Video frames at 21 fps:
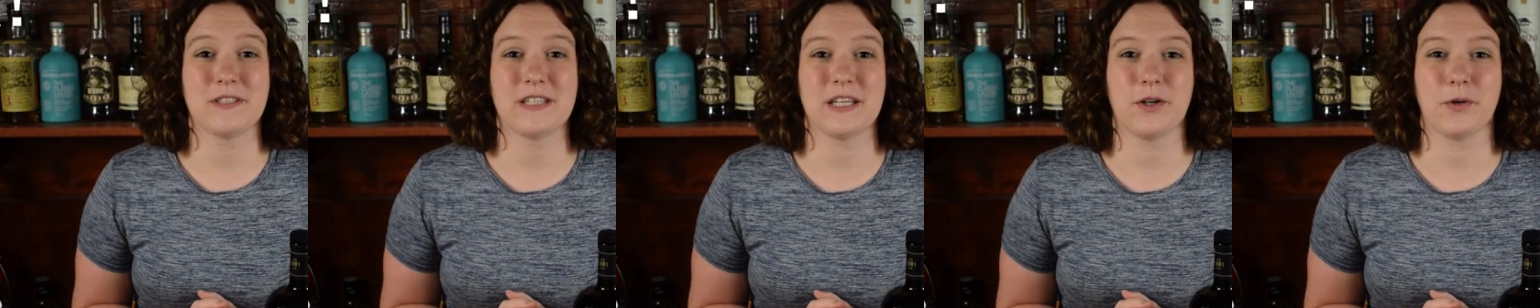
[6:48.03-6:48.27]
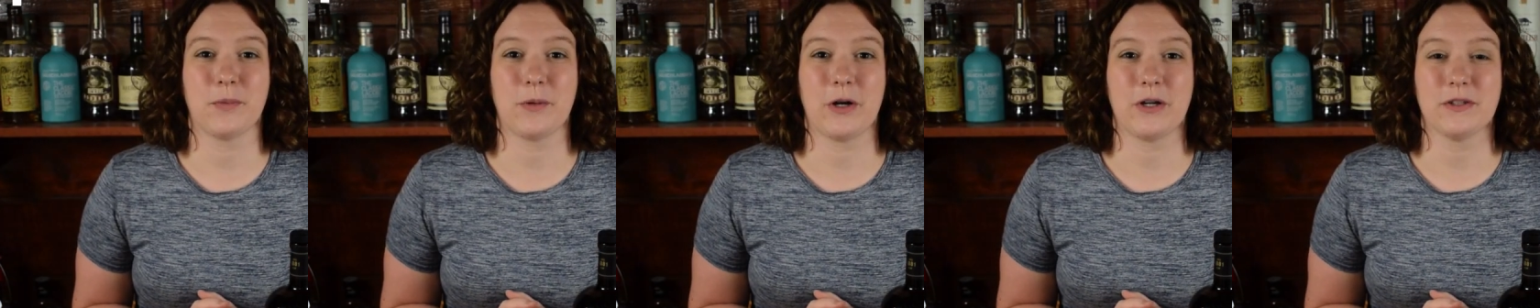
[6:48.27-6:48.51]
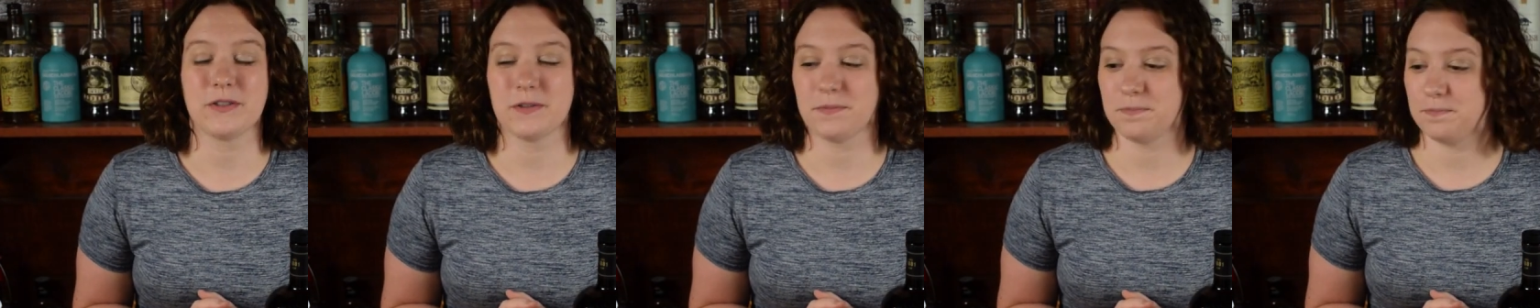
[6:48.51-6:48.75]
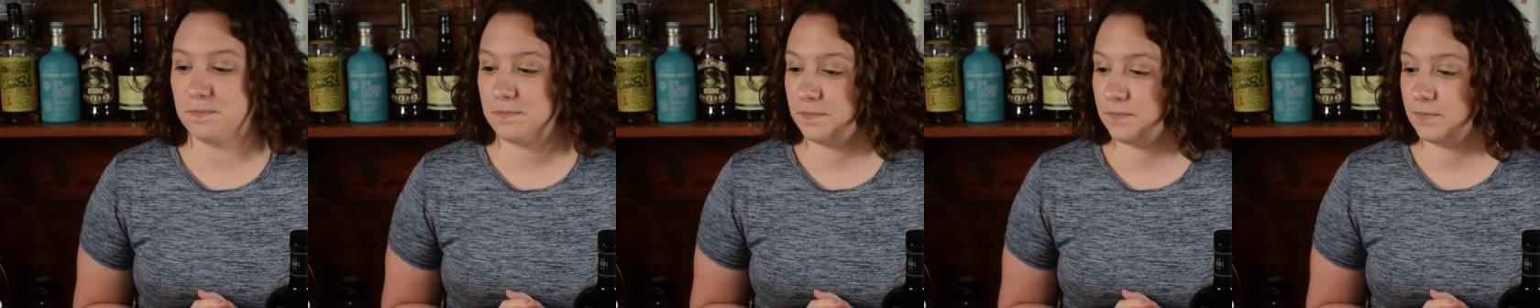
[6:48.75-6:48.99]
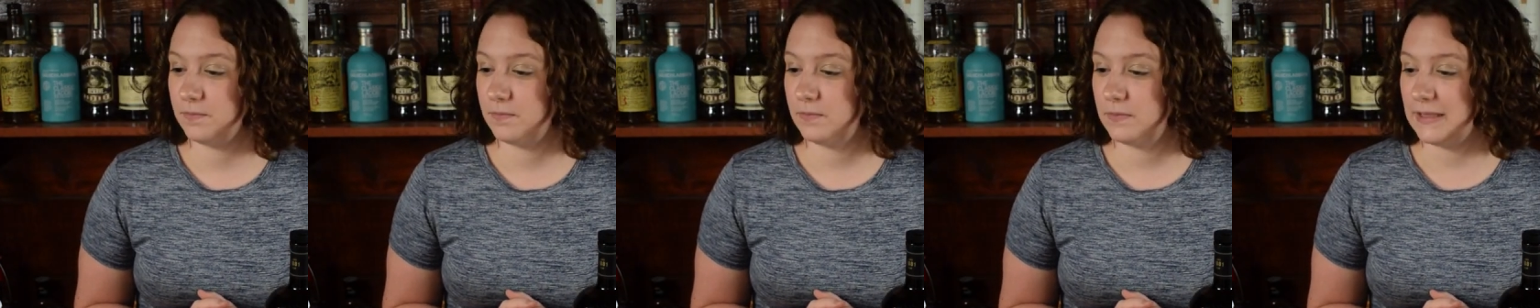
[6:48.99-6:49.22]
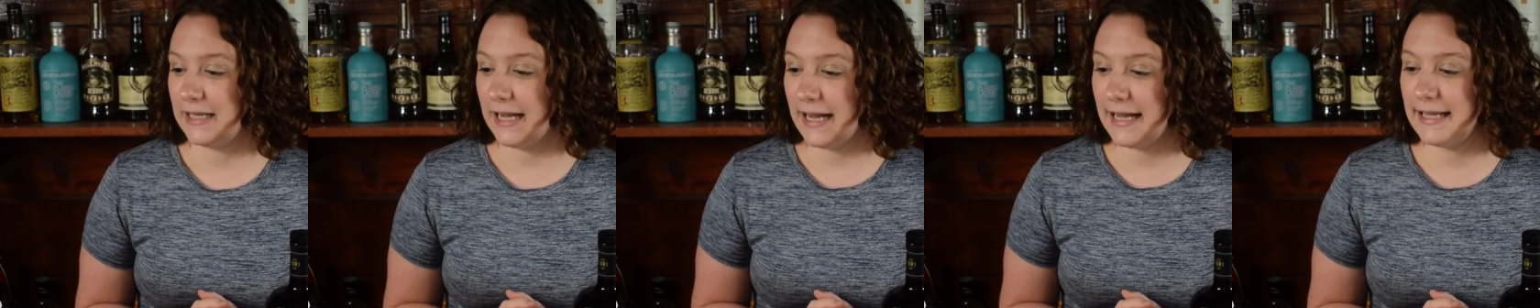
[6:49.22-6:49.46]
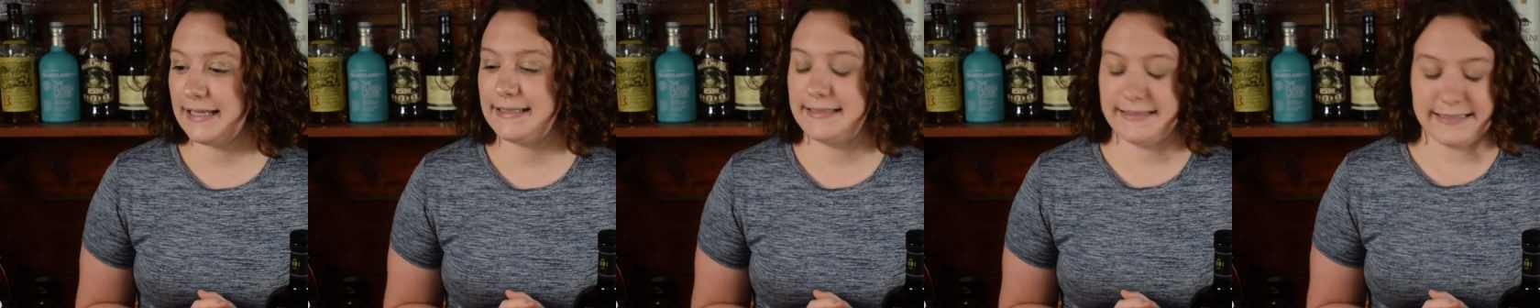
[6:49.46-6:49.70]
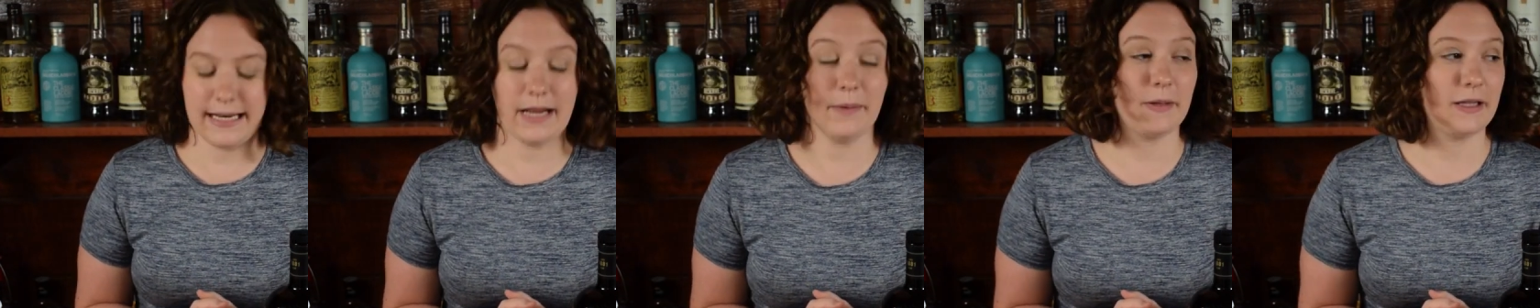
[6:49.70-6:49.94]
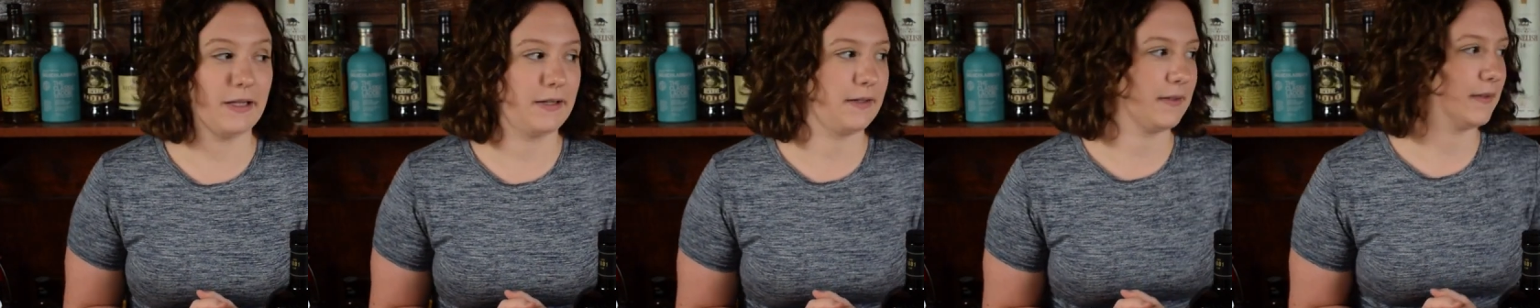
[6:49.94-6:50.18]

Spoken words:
single malt. God damn it!